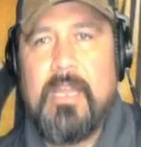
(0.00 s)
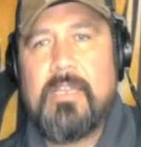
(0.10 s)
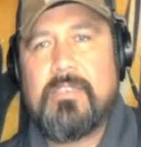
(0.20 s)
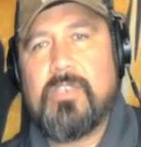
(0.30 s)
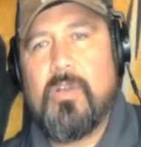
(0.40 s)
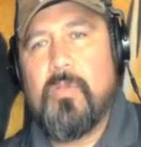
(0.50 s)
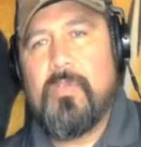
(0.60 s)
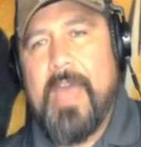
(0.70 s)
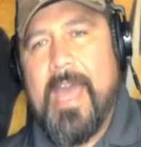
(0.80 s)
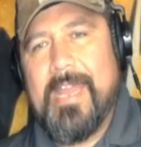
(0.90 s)
So
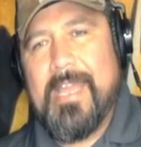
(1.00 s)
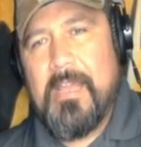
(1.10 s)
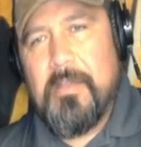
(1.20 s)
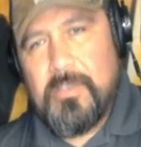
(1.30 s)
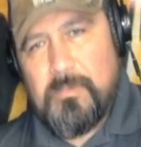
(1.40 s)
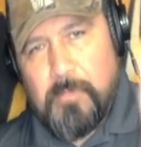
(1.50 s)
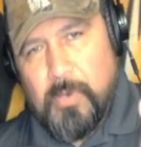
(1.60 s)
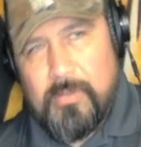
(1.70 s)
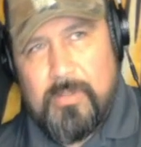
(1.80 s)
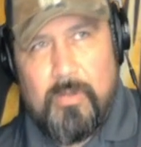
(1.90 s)
that
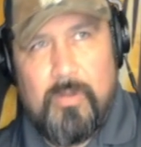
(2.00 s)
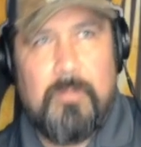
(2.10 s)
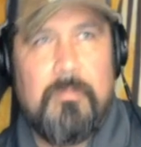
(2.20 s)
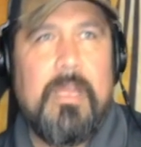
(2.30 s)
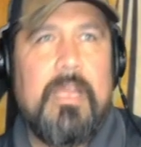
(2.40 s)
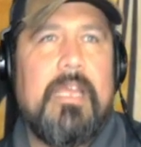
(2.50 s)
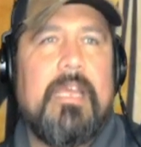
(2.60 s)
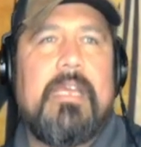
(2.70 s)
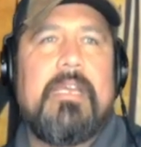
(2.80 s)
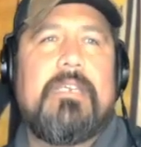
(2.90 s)
birth totem
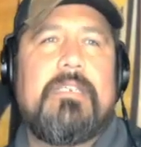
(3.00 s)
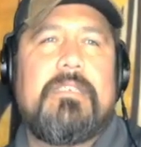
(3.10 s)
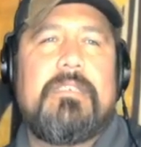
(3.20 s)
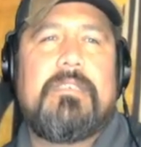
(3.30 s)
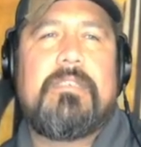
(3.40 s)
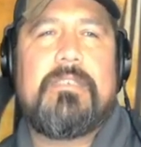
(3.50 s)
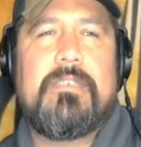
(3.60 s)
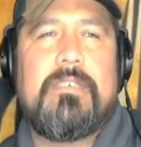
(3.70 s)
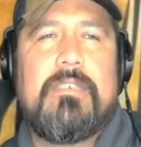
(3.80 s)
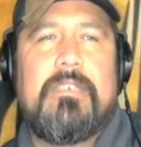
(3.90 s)

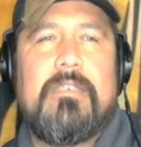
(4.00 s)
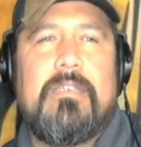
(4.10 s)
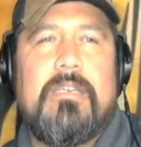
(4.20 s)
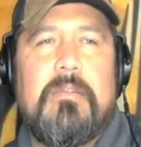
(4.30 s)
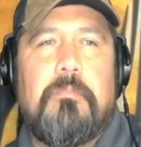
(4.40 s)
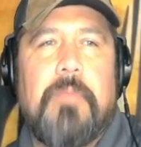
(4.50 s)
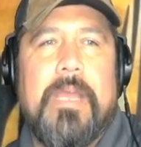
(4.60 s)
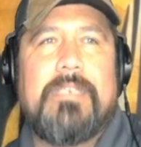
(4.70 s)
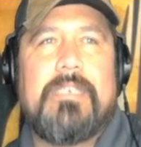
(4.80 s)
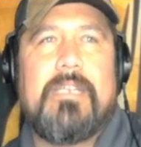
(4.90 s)
is
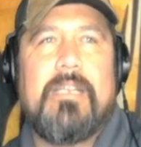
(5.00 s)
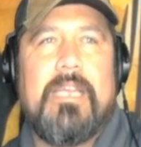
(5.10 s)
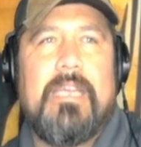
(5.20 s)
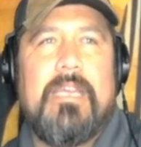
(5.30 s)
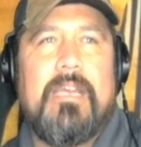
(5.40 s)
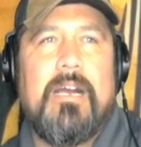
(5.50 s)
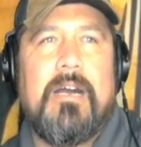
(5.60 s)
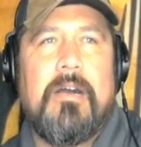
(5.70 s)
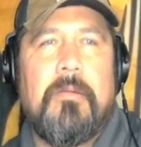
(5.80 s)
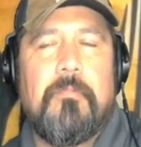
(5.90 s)
basically
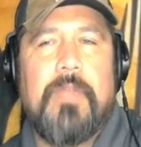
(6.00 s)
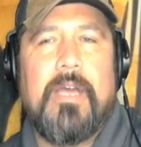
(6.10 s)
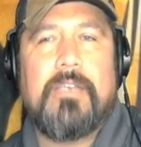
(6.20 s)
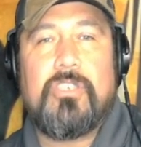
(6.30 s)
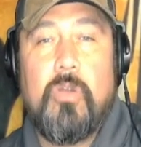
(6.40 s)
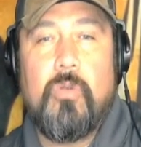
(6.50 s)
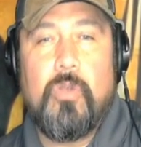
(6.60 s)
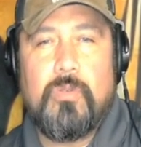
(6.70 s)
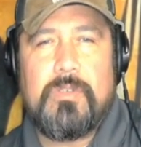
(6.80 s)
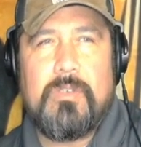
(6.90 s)
a snow
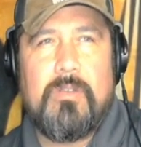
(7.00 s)
goose.